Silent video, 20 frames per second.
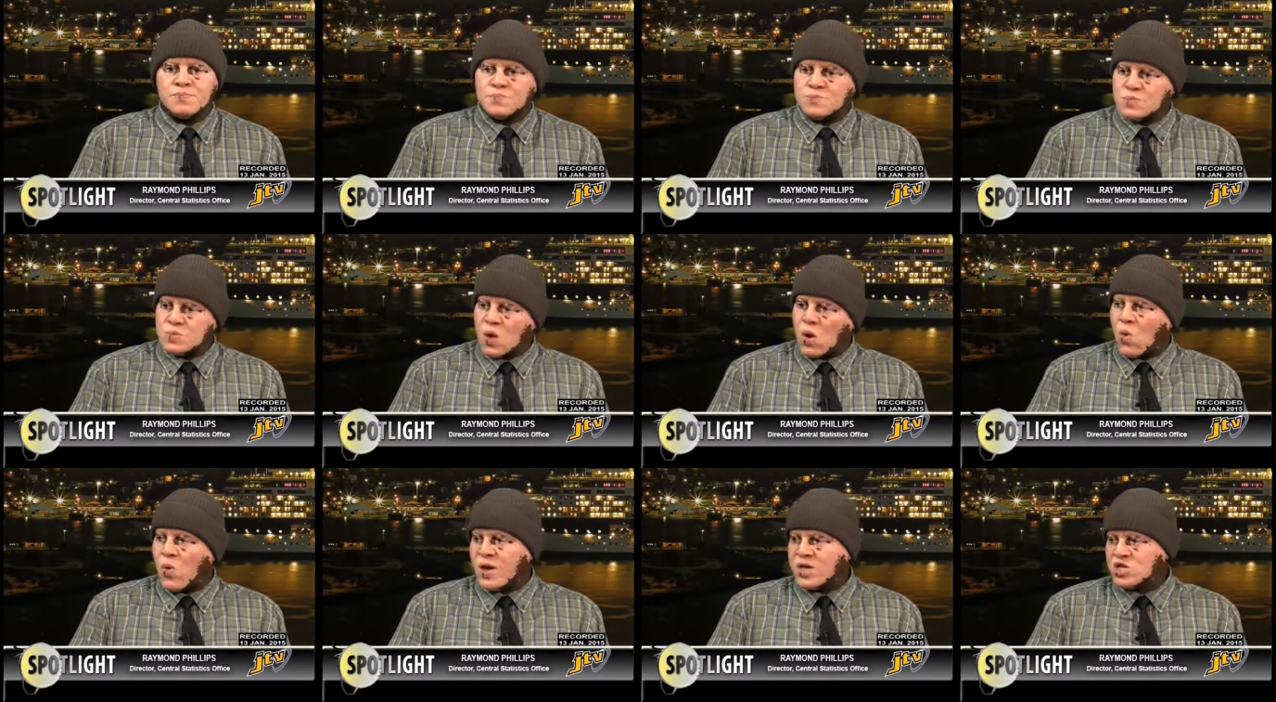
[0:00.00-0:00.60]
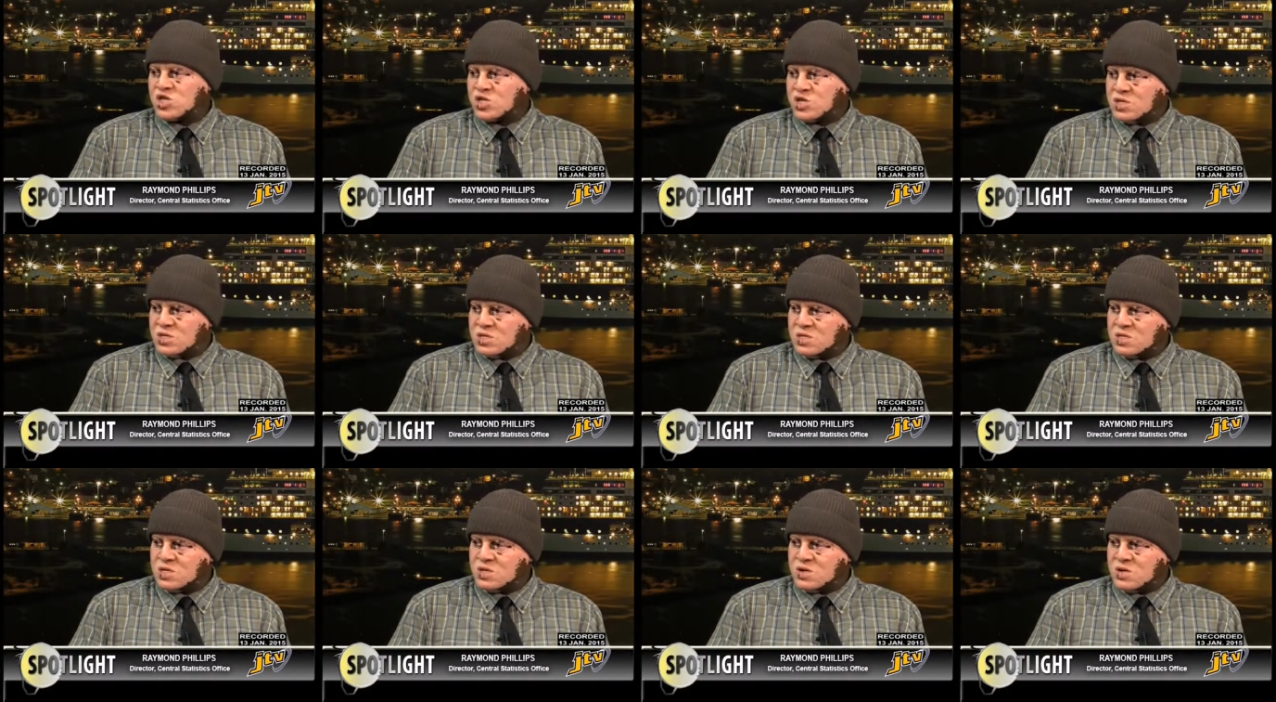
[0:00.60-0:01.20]
the
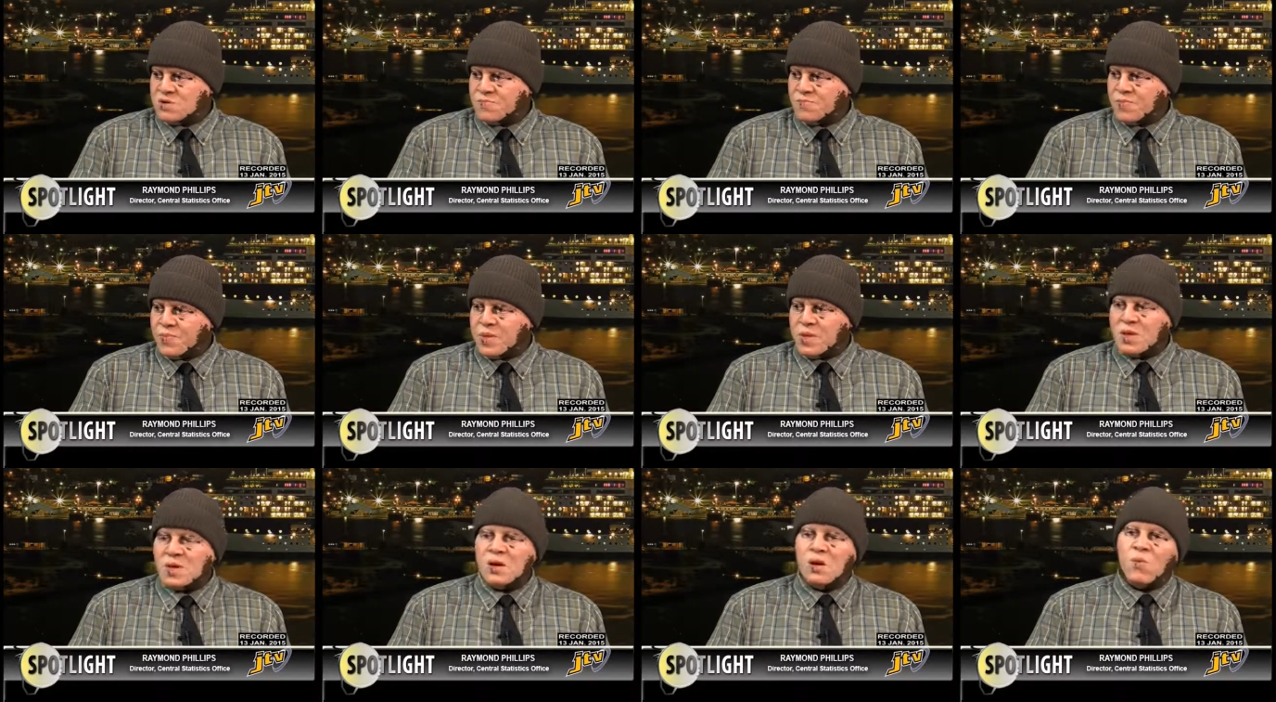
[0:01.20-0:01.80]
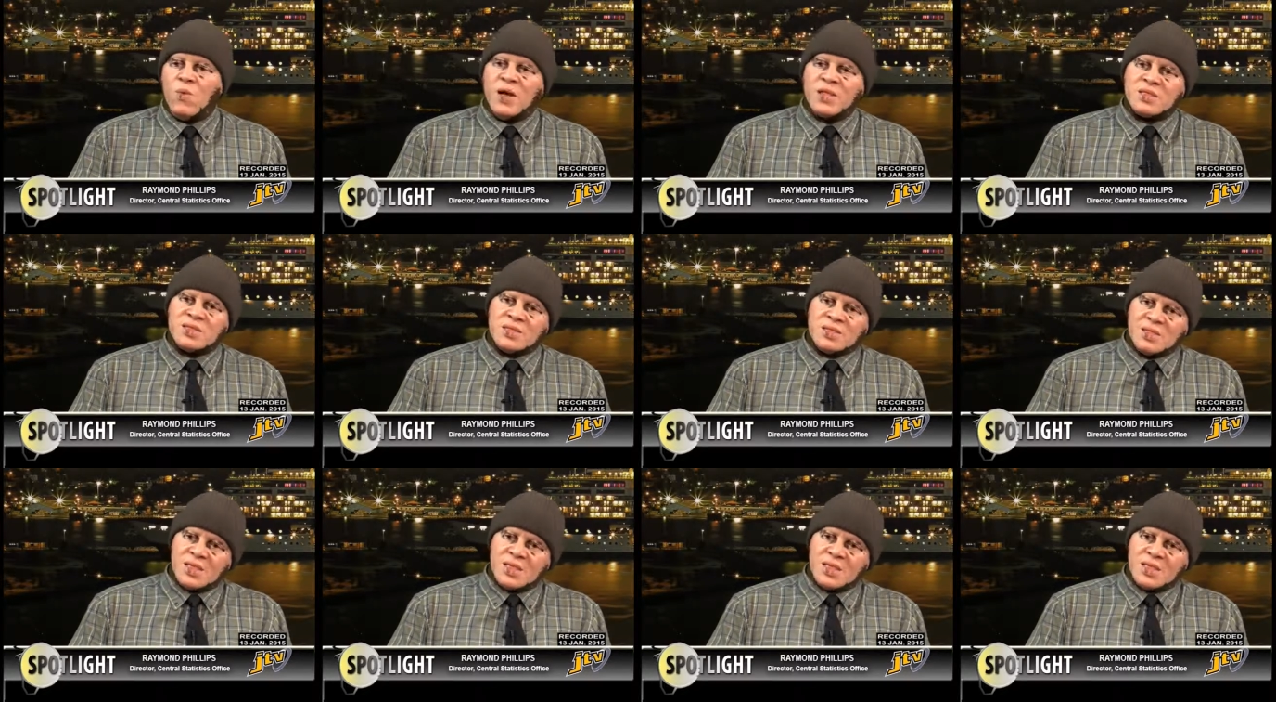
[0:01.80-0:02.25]
questions you know what